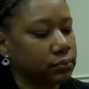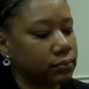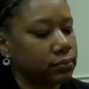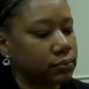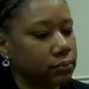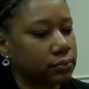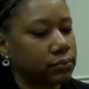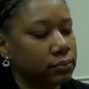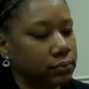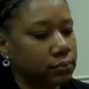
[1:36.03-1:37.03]

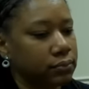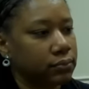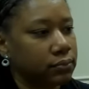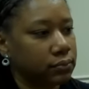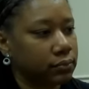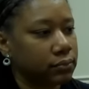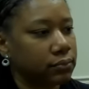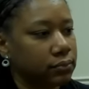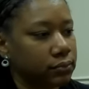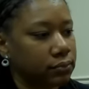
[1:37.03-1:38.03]

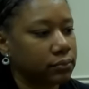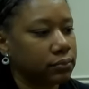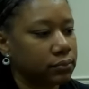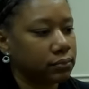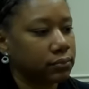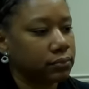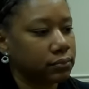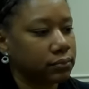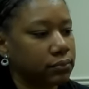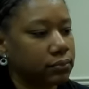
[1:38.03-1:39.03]

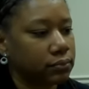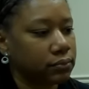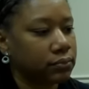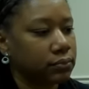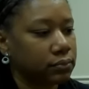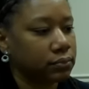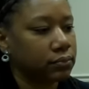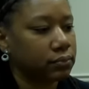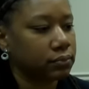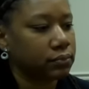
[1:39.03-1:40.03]

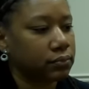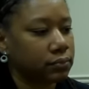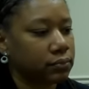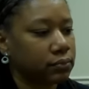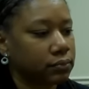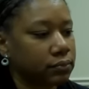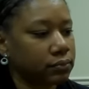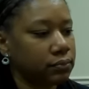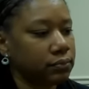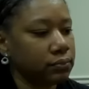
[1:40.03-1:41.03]

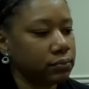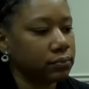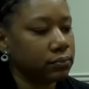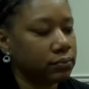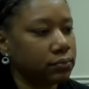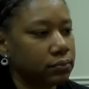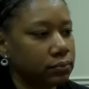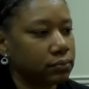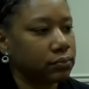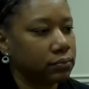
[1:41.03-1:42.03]

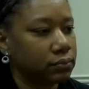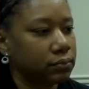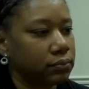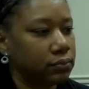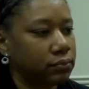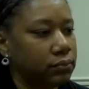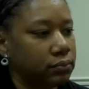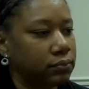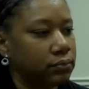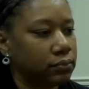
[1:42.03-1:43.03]

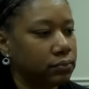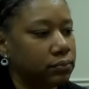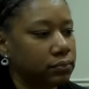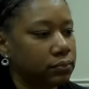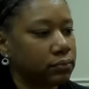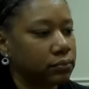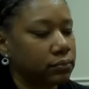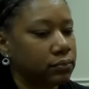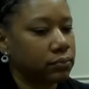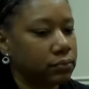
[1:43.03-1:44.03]
[no speech]